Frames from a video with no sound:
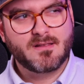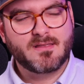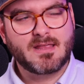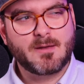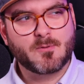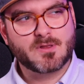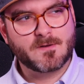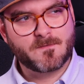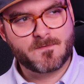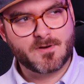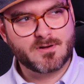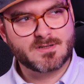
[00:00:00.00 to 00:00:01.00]
they were the
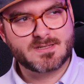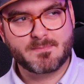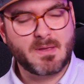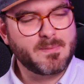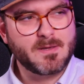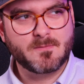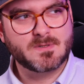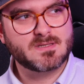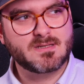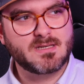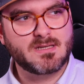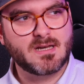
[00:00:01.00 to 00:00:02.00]
first, maybe it was
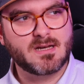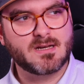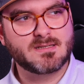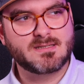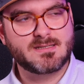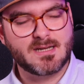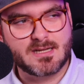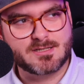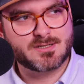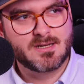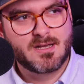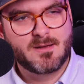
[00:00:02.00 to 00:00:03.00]
the
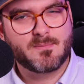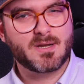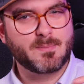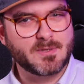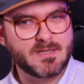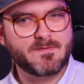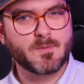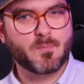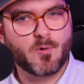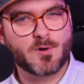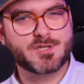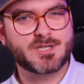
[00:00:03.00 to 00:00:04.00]
Dutch, but I believe the
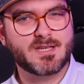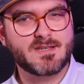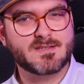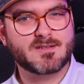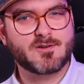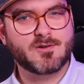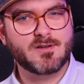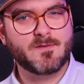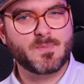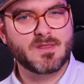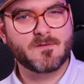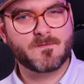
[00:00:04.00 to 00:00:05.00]
Portuguese could
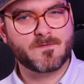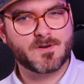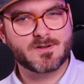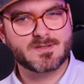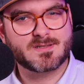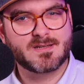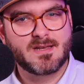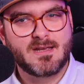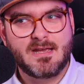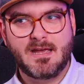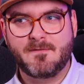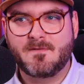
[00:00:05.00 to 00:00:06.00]
have been the first,
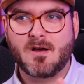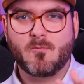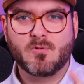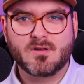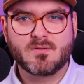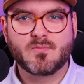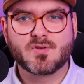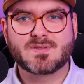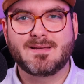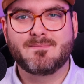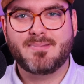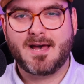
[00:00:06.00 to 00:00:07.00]
if not one of the most
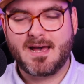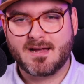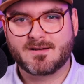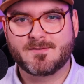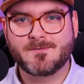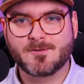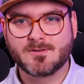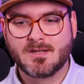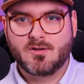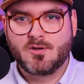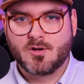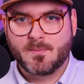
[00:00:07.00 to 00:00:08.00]
impactful
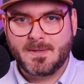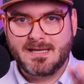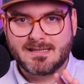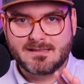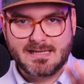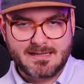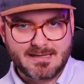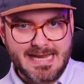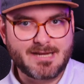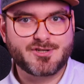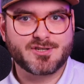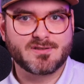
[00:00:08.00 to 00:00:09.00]
European
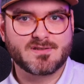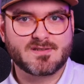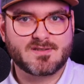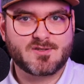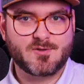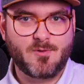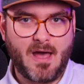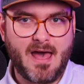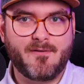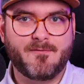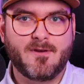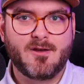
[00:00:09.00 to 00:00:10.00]
nations to
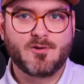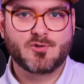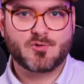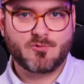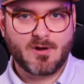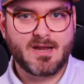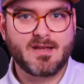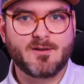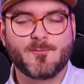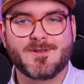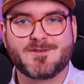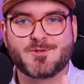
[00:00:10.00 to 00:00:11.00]
have trade
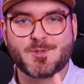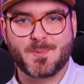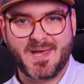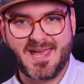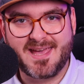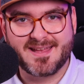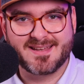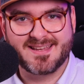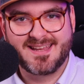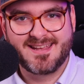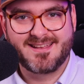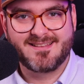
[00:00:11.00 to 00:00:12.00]
with Japan,
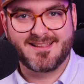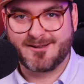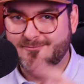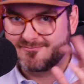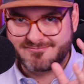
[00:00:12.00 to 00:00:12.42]
like